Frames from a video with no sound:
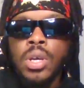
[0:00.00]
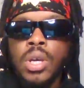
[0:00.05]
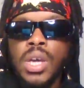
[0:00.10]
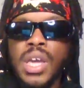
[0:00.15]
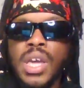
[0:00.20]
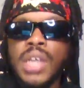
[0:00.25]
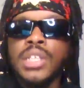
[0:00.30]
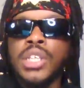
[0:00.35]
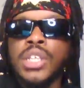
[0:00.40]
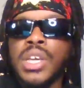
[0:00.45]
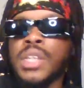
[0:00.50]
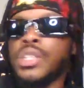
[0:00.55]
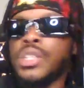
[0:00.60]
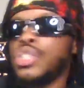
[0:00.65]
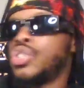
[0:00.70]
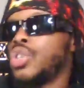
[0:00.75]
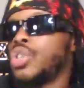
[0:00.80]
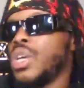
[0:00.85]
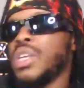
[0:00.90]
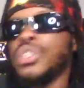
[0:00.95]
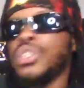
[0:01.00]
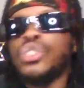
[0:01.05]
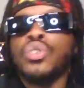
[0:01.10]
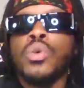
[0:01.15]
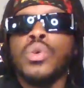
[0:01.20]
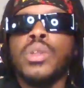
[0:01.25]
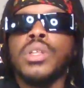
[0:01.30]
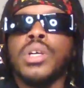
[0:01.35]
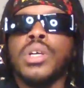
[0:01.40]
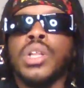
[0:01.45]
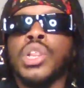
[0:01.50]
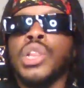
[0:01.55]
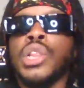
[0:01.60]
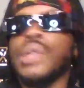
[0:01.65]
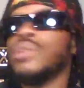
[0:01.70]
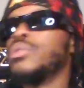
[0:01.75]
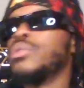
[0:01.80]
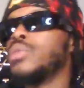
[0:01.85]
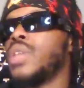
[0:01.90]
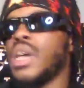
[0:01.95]
enjoy the
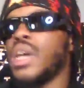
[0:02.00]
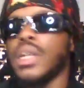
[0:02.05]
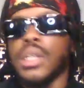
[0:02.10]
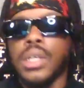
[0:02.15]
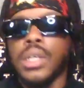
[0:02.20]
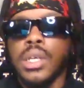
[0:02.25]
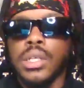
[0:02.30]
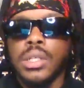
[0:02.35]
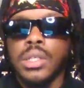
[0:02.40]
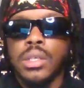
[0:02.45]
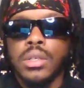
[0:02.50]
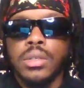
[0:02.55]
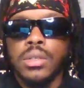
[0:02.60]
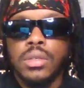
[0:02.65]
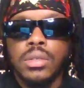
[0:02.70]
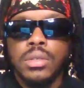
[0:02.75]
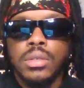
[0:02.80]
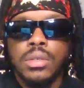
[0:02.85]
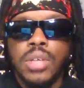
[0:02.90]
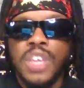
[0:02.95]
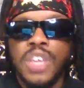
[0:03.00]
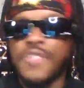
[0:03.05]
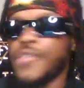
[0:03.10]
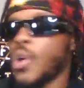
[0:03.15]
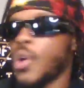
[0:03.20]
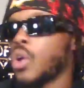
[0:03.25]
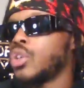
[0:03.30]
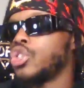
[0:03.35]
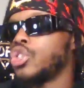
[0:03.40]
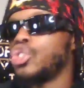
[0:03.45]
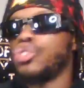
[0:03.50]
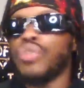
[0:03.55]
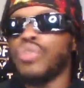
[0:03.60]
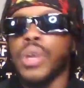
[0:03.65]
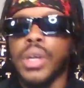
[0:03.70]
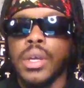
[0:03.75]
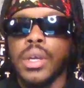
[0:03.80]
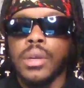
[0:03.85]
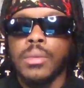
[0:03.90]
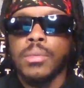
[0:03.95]
little delicacies as far as
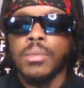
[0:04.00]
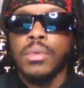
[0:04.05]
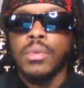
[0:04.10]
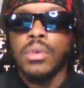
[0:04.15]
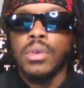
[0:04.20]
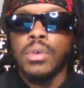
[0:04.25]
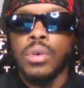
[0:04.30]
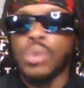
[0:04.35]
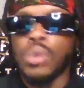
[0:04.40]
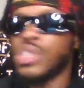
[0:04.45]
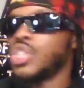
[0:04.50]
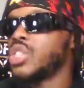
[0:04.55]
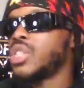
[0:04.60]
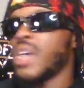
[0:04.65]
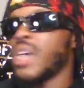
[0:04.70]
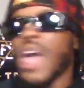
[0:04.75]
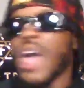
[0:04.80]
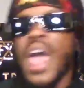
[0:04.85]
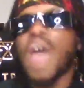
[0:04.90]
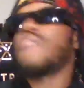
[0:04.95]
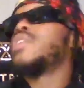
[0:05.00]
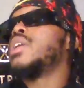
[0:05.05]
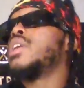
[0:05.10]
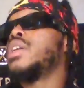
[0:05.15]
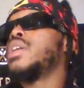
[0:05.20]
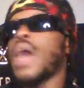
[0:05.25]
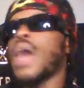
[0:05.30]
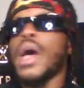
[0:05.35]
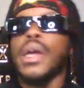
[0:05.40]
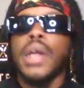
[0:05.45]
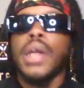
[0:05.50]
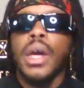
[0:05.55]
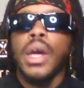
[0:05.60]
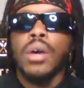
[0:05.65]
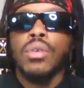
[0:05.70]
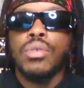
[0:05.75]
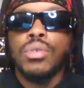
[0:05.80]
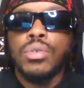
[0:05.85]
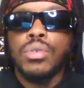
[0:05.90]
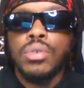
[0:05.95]
drinking or just having a night out
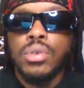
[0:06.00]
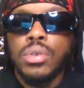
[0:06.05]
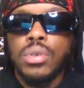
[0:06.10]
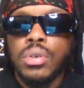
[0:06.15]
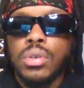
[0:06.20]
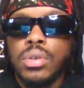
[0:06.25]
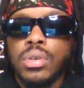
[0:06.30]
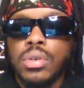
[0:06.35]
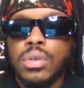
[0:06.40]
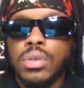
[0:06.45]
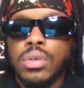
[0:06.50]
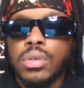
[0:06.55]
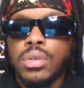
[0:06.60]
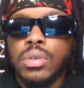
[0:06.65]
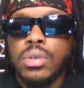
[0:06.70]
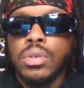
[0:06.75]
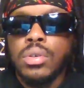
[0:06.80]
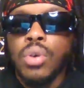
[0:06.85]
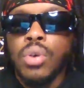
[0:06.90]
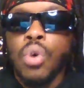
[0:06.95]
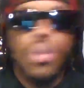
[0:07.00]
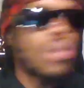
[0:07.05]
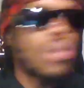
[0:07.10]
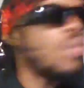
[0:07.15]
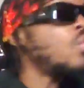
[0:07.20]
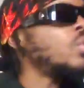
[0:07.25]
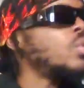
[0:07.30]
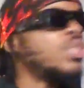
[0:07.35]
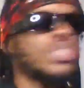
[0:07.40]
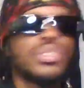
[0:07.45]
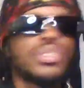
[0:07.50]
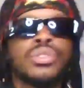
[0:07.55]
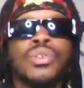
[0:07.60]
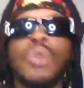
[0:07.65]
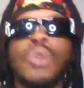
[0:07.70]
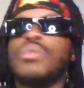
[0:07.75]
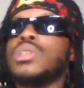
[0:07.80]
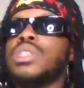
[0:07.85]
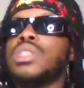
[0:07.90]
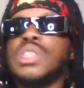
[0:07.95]
or just
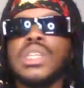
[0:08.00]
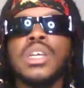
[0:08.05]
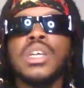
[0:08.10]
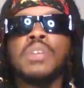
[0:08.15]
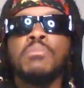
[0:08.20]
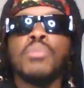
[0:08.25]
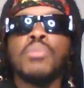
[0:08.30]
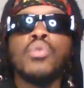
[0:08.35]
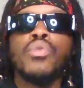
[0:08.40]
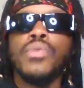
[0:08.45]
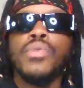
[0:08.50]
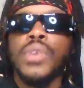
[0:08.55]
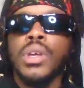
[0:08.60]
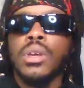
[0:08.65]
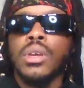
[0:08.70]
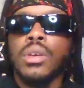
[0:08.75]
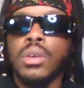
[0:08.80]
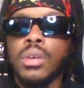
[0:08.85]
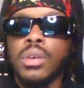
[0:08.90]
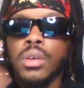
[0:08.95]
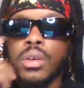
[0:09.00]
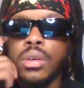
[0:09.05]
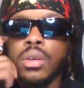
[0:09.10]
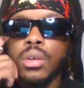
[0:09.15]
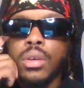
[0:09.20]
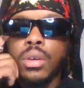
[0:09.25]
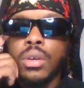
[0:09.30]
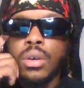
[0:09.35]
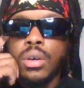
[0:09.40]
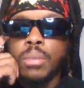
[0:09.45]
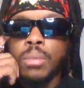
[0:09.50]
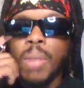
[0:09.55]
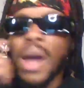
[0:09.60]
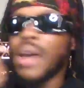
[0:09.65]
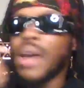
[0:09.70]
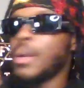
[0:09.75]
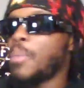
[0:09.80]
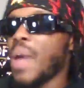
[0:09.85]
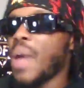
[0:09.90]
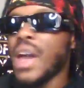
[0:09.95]
going to see a movie. Buying
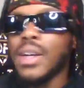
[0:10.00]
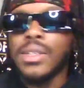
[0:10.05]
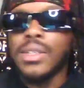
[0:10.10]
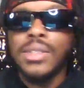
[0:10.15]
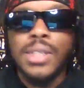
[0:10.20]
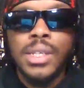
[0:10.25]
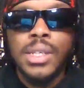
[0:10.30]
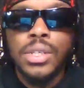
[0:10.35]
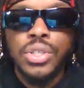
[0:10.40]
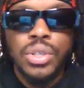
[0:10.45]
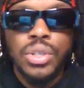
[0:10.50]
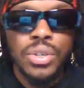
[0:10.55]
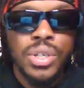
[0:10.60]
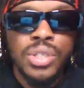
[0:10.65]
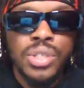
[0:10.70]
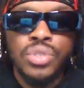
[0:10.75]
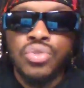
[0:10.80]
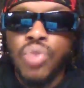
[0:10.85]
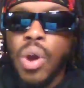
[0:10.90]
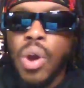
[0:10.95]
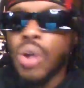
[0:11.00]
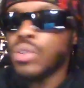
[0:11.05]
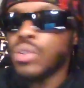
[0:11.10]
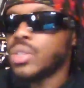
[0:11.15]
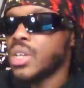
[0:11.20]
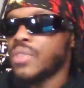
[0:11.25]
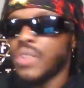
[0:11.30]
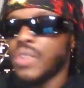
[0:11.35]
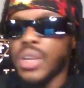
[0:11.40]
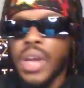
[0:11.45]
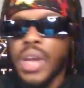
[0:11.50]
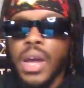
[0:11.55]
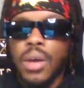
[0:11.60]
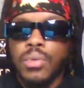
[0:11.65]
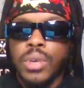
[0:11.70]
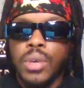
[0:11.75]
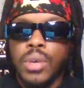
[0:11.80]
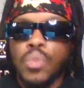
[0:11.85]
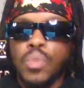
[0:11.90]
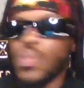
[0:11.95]
a pack of t-shirt and drawers every now
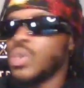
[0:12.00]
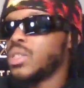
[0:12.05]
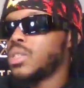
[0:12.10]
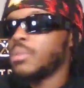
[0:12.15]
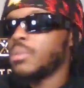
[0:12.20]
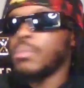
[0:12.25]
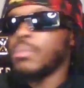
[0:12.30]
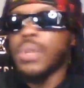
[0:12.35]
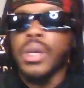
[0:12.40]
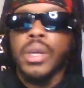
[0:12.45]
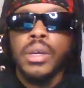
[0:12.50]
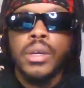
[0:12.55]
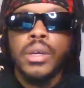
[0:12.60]
and then, once a month.